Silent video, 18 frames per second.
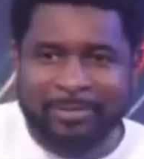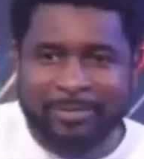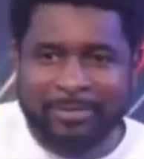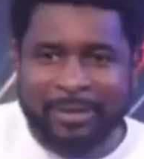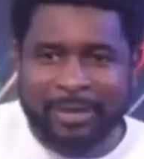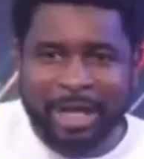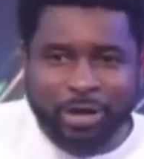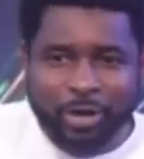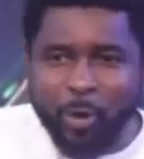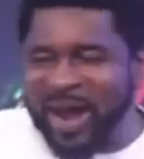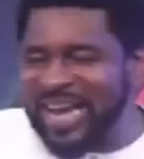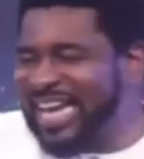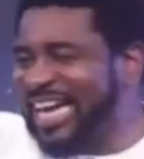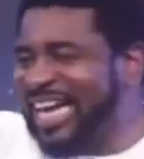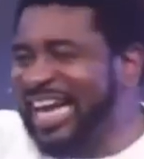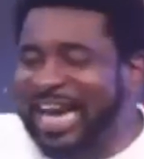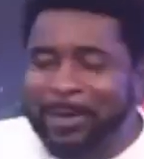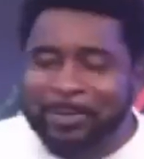So when
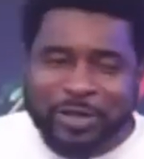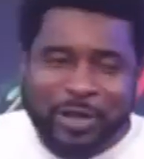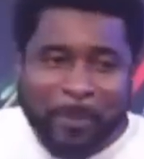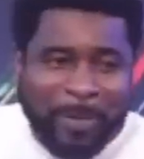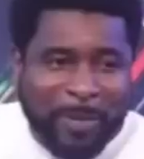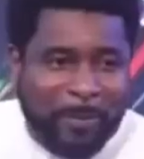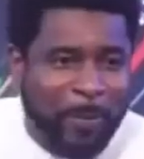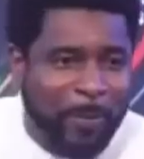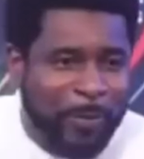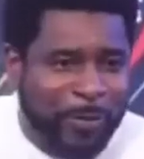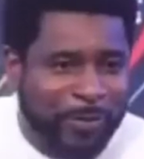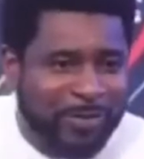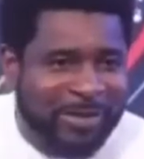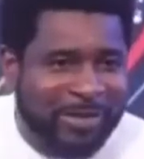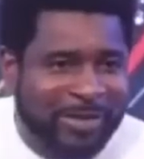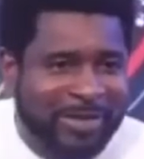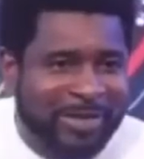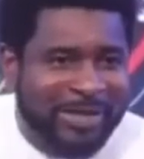it grips some people,
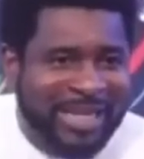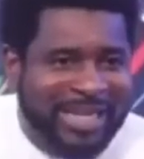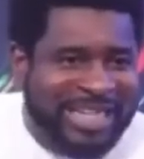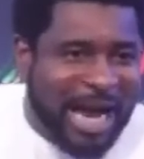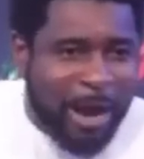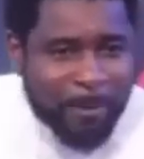they